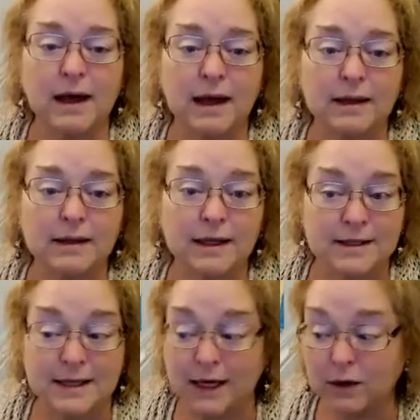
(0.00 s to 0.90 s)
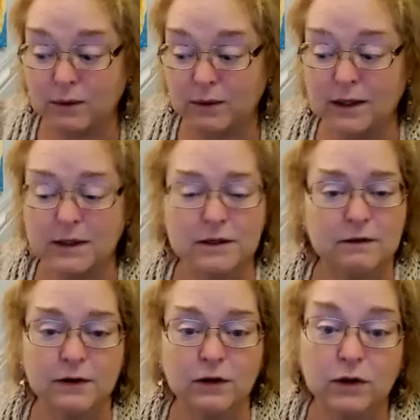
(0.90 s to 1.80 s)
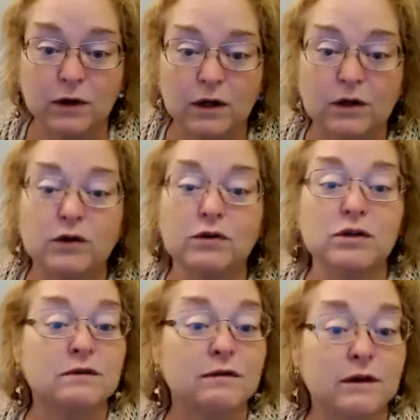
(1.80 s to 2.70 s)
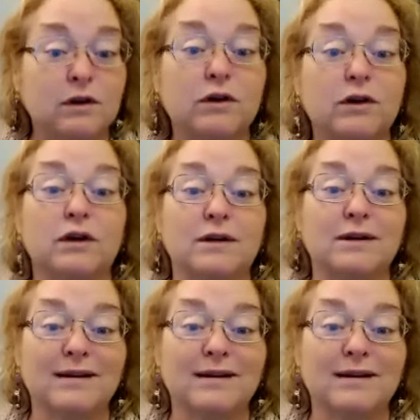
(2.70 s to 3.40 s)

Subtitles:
that they say you need to feel good. You just feel good.